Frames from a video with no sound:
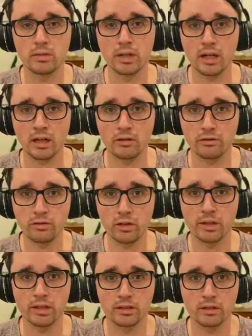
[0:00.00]
flowing
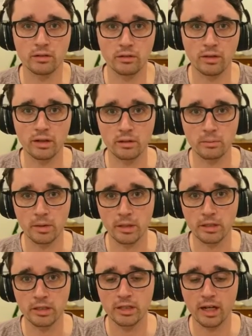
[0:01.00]
throughout the pitch,
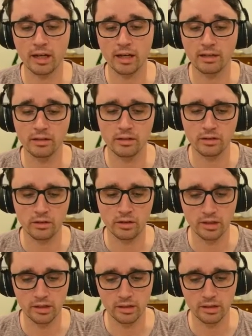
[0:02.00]
and the